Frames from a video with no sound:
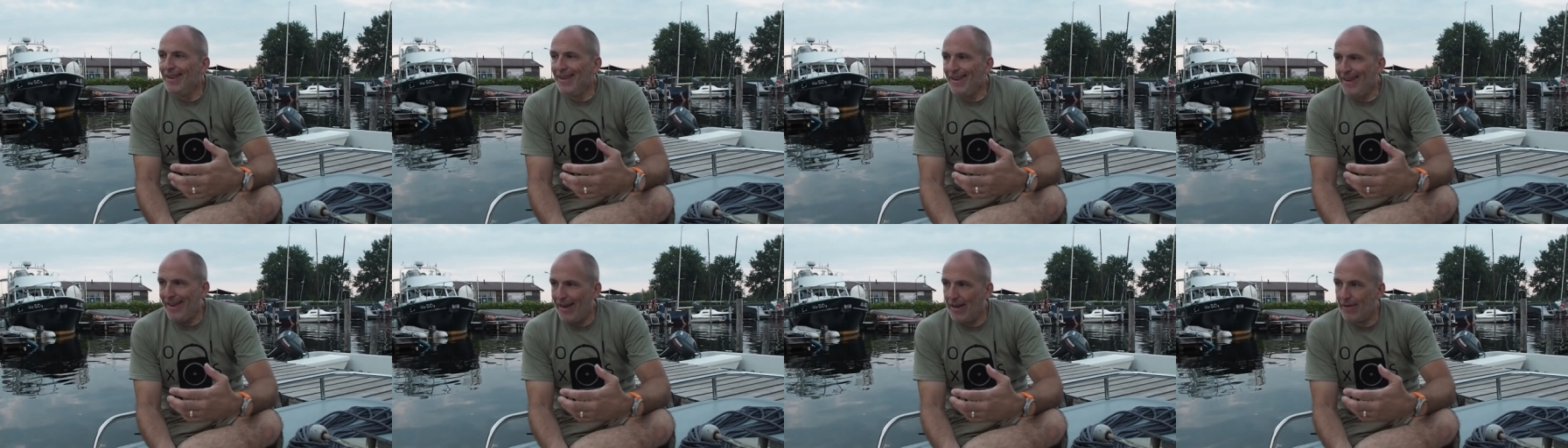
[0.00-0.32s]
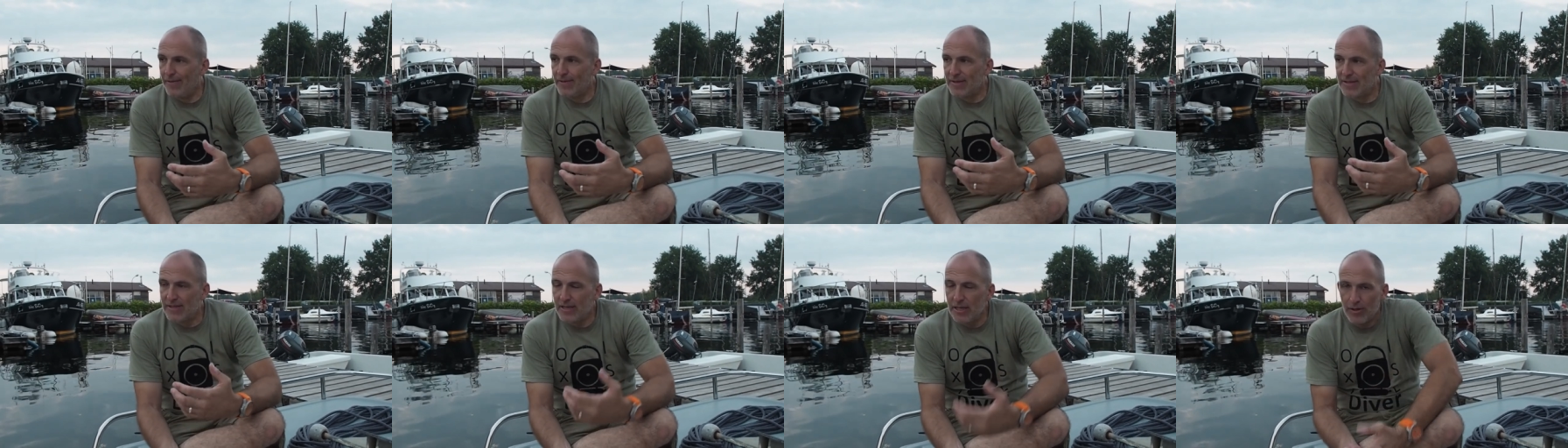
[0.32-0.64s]
and
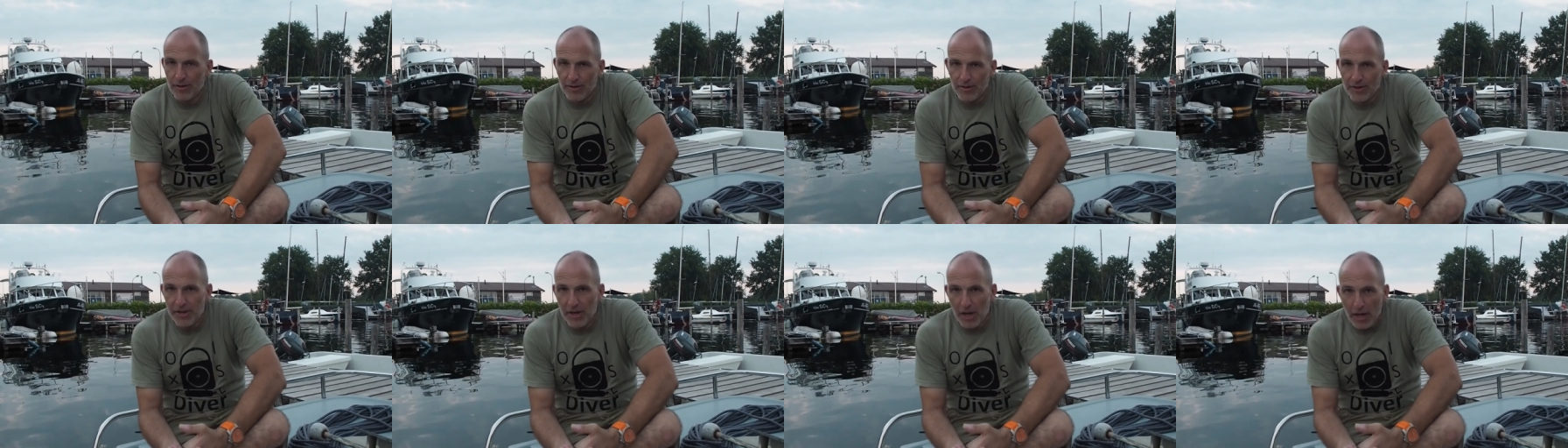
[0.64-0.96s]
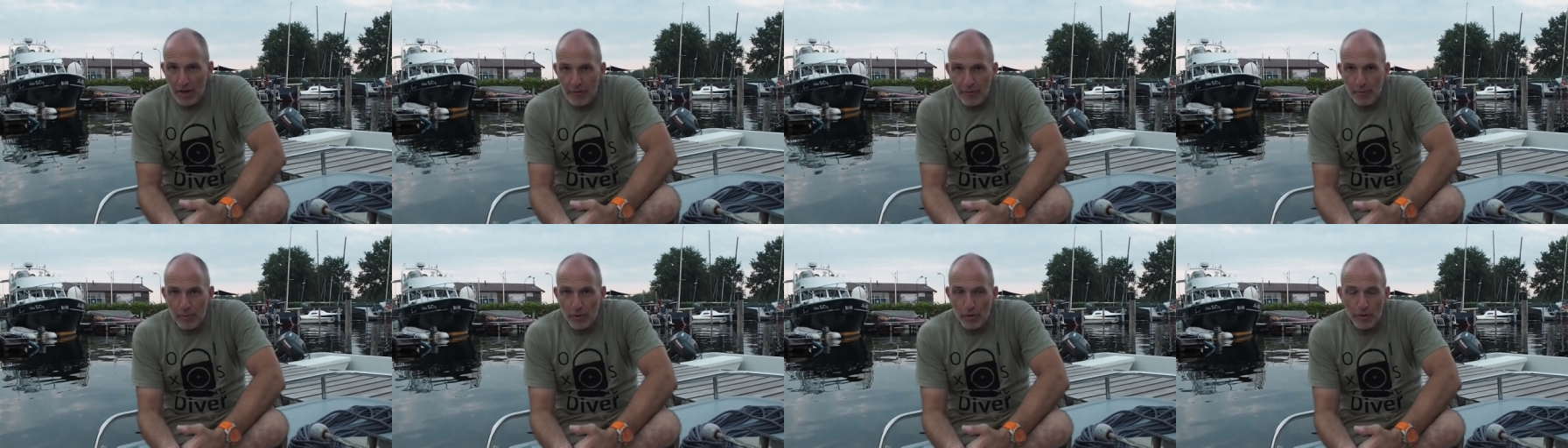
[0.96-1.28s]
we sit on the
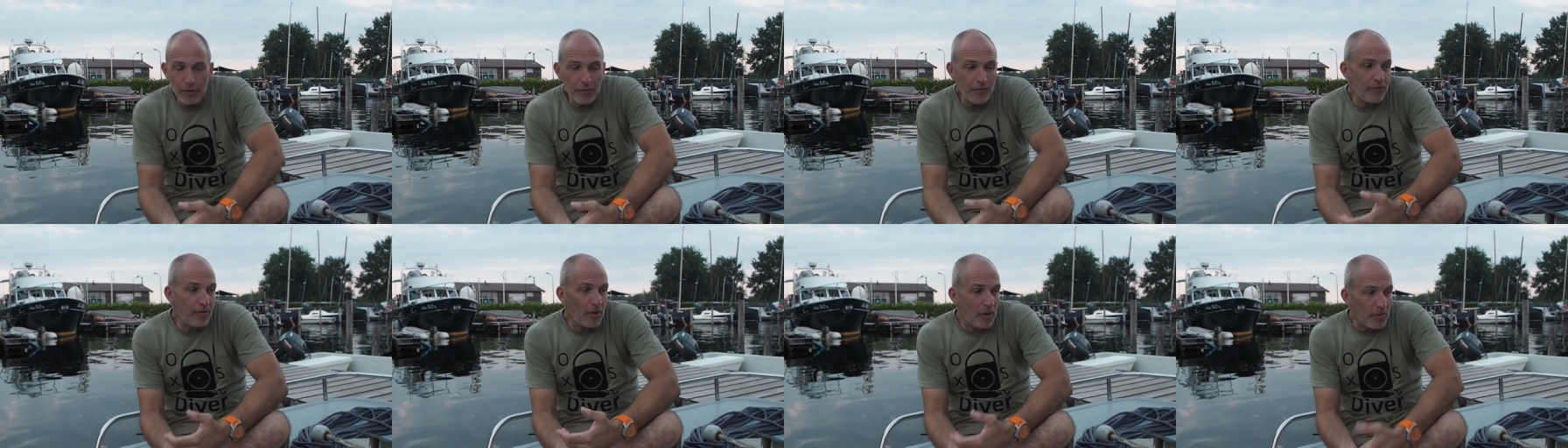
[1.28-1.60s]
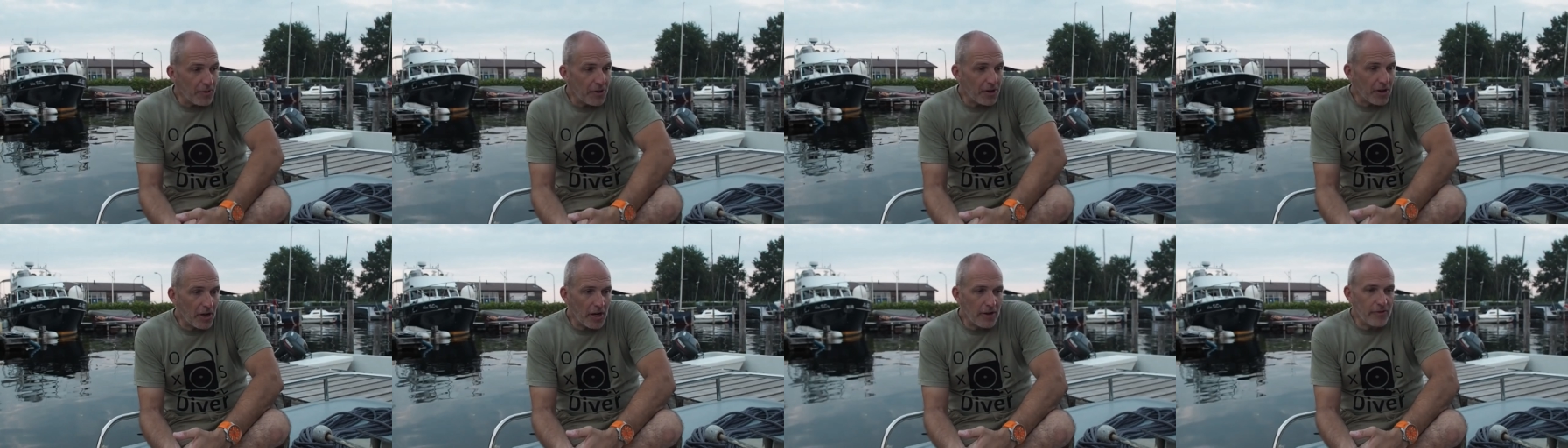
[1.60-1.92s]
dive boat from
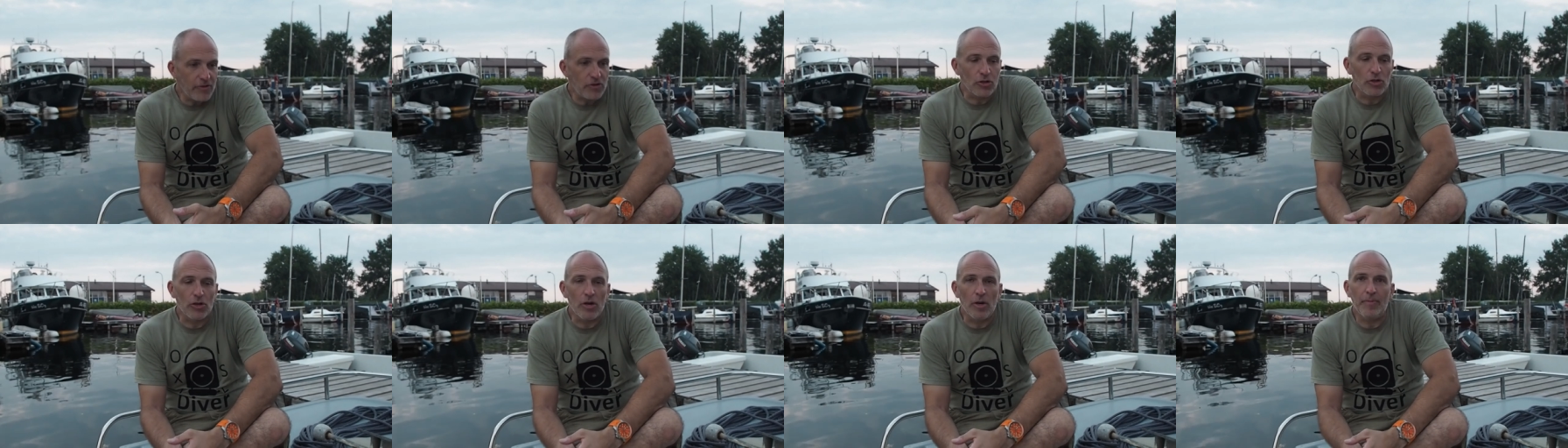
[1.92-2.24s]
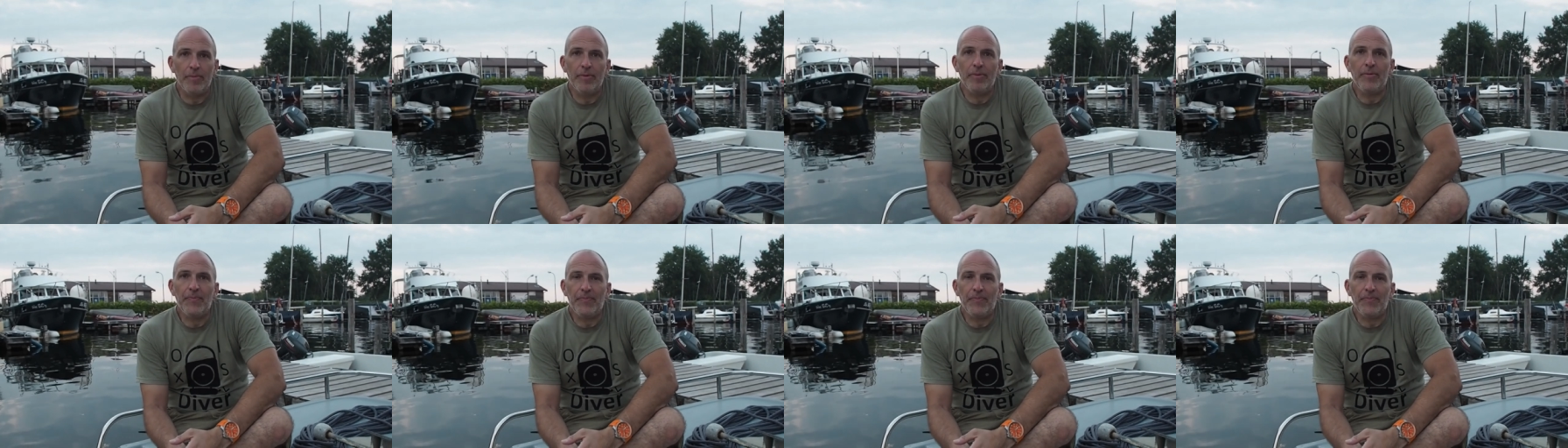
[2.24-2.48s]
the dive shop